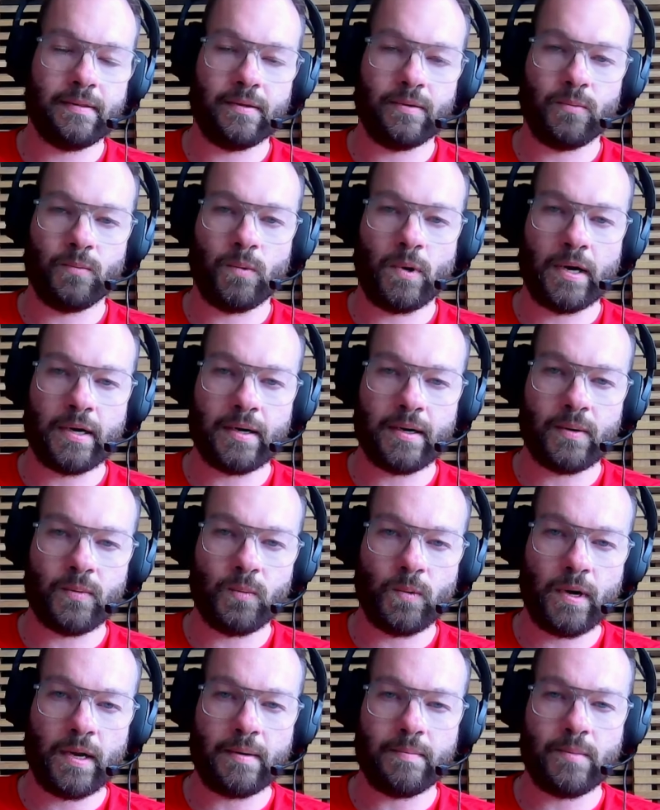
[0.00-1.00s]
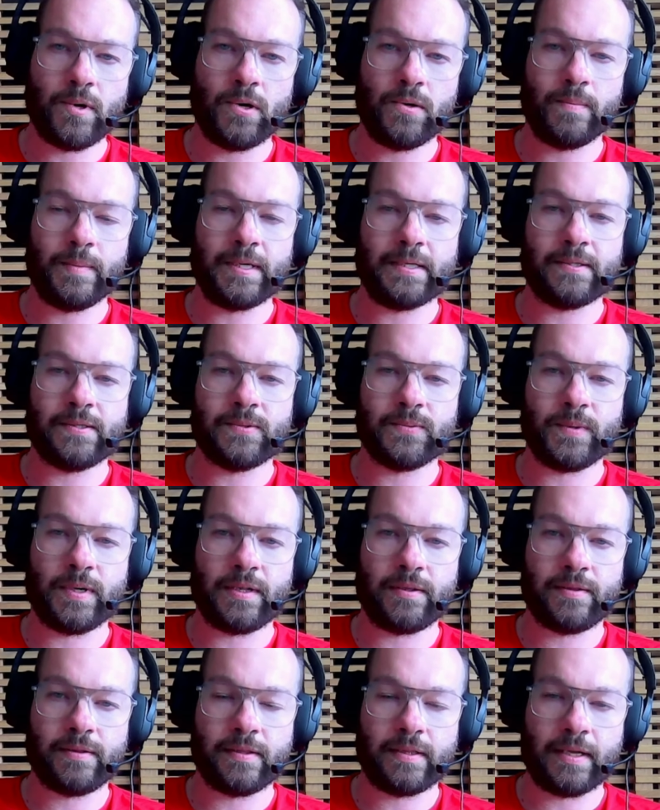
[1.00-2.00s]
the one-on-one moments
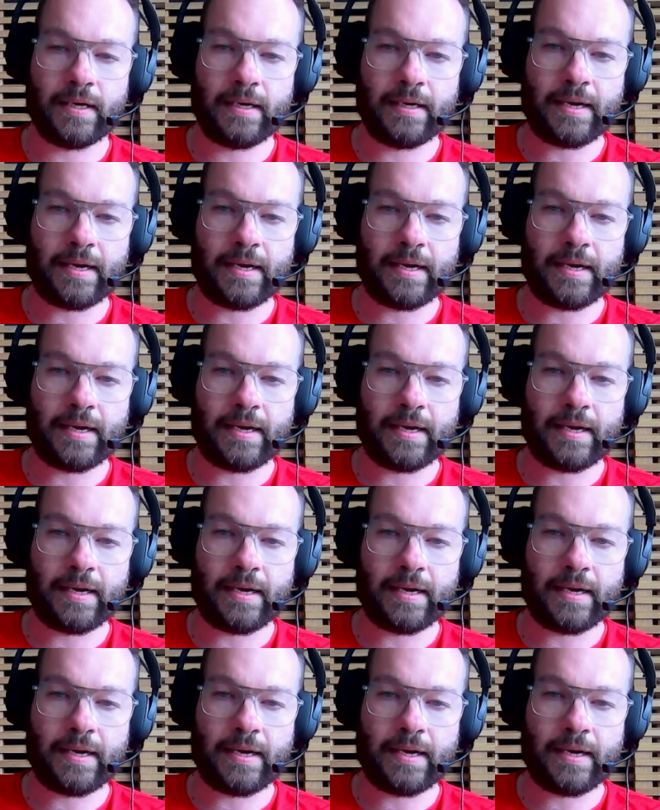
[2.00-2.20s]
with uh,